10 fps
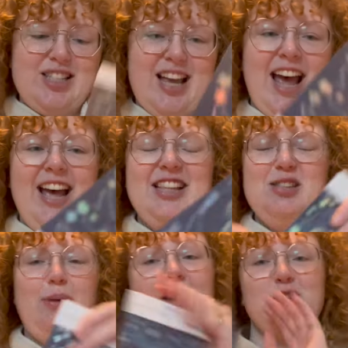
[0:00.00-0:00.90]
and
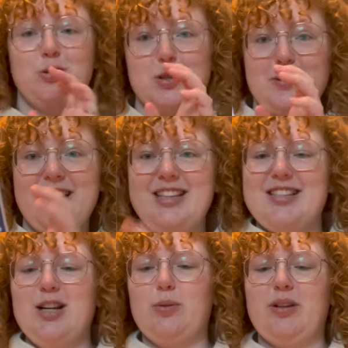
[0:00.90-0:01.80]
spent too much money on the
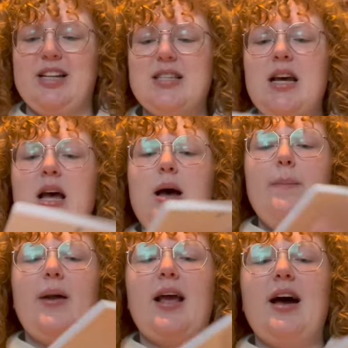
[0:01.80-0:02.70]
sticker place.
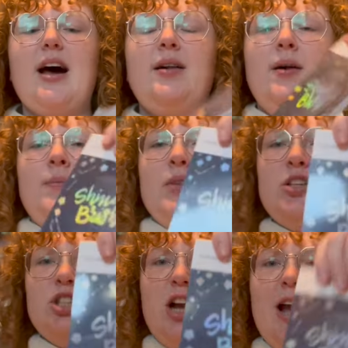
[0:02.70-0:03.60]
But I got
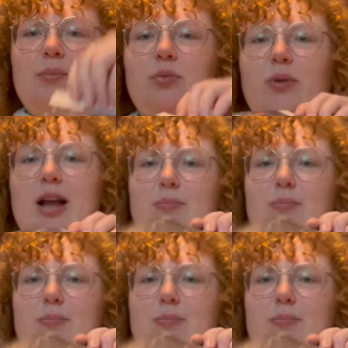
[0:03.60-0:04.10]
this Shine Bright